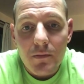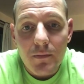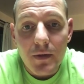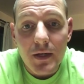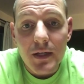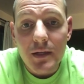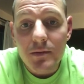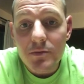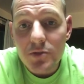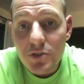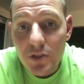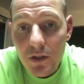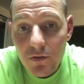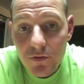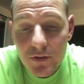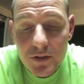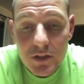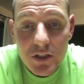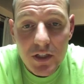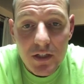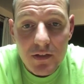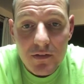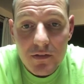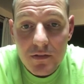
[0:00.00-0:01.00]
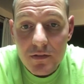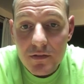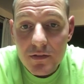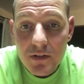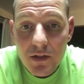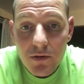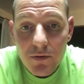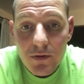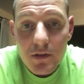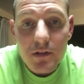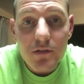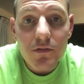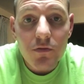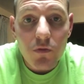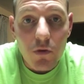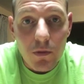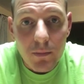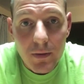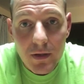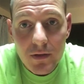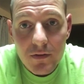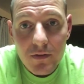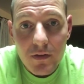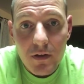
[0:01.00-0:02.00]
My name is Jeffrey Jansen. It's getting ready to
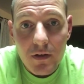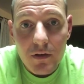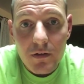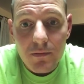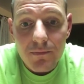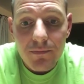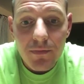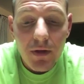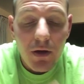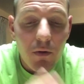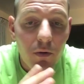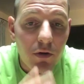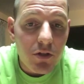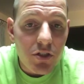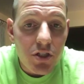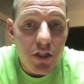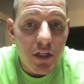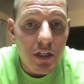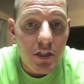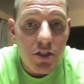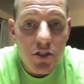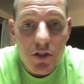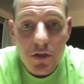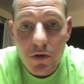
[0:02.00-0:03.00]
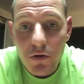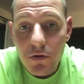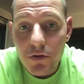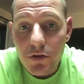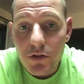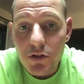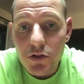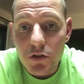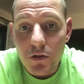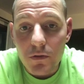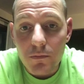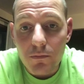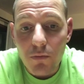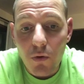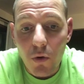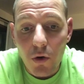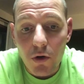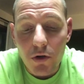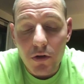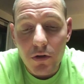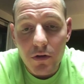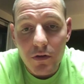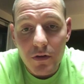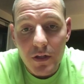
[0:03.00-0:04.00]
storm outside. I want you to each know that you're
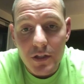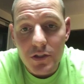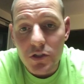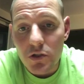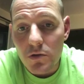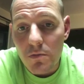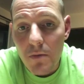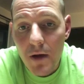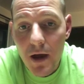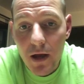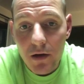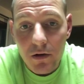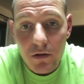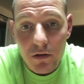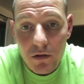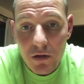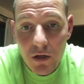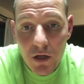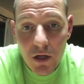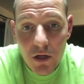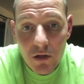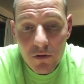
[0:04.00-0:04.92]
important, that you matter.